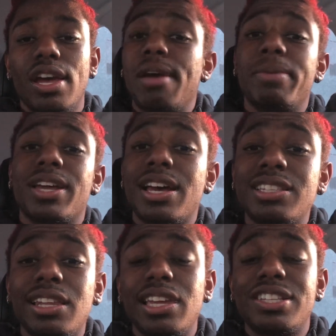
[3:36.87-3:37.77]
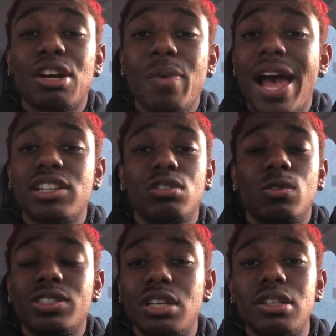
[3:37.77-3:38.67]
And because they lead to irrational
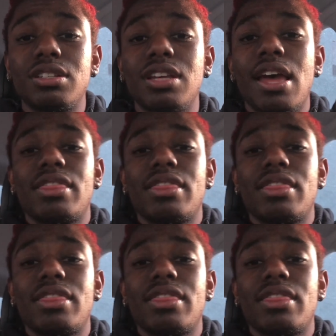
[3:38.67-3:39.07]
decisions,